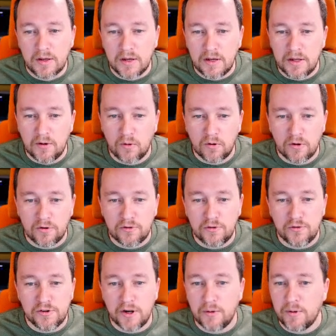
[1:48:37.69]
in order to
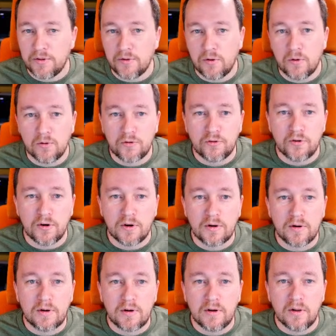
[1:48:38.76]
generate the holster,
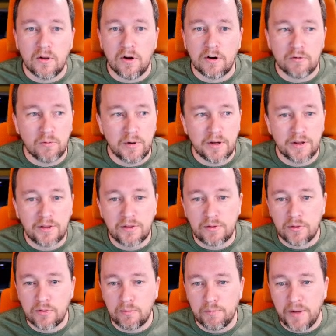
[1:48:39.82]
along with
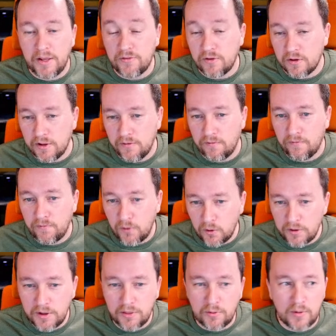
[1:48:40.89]
basically
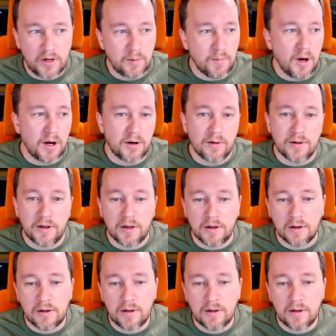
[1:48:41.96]
fully 3D modeling.